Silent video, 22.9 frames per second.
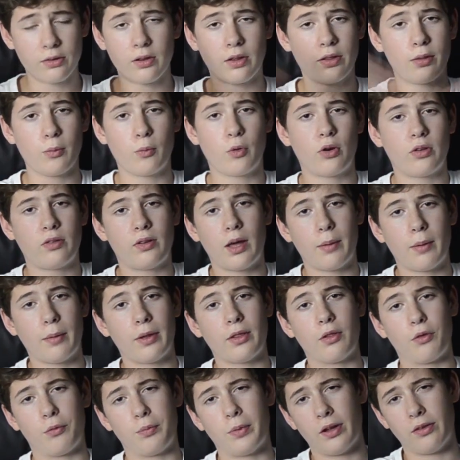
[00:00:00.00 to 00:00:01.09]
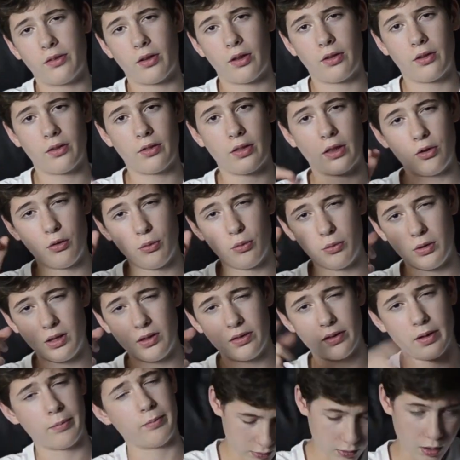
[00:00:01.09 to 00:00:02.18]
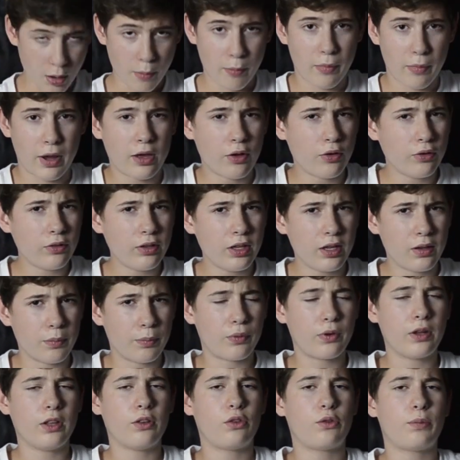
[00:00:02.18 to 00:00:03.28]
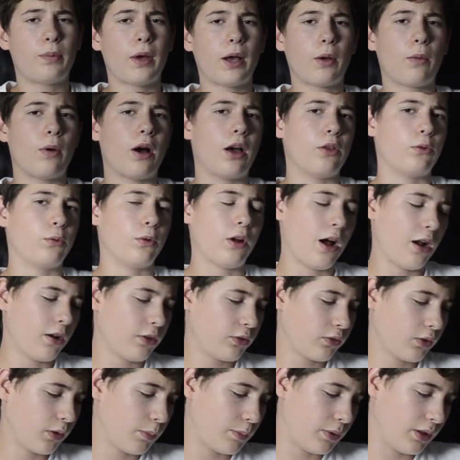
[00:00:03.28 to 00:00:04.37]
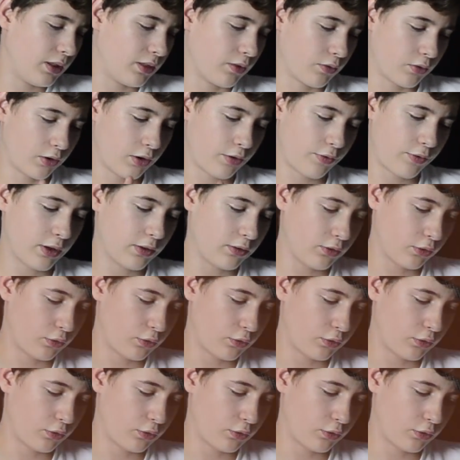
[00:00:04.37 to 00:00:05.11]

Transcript: nothing more to say about those buttons other than you need them. My only complaint spec-wise would honestly be the rear-facing